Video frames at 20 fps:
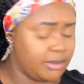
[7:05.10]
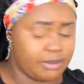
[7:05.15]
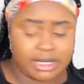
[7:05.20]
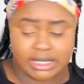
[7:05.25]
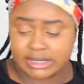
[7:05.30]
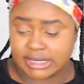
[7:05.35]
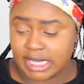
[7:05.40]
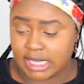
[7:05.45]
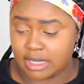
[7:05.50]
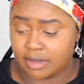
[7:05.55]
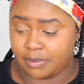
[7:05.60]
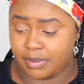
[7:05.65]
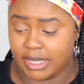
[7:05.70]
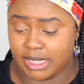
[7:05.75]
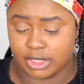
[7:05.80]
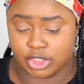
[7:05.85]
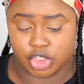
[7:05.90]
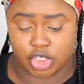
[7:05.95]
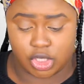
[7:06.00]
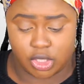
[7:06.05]
Let me take a
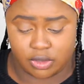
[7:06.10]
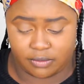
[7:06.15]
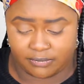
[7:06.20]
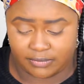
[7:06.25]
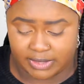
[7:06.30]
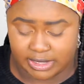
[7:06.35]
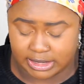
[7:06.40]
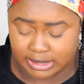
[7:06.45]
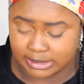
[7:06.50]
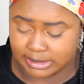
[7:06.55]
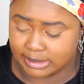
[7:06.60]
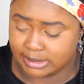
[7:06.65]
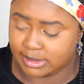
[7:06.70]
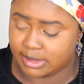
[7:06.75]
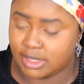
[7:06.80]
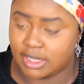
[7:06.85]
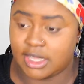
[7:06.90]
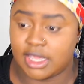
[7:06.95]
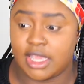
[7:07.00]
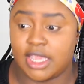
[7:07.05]
picture of this
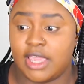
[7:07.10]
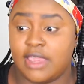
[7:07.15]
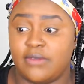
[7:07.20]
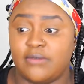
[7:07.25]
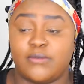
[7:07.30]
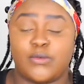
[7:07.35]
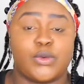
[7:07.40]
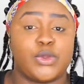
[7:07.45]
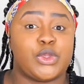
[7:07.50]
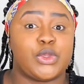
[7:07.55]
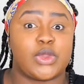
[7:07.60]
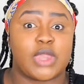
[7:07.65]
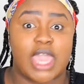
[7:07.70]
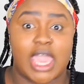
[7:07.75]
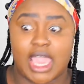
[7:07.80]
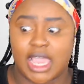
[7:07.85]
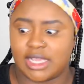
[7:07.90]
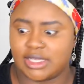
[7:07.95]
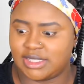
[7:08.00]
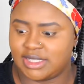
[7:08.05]
for you
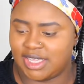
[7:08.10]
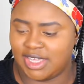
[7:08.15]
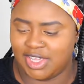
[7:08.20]
guys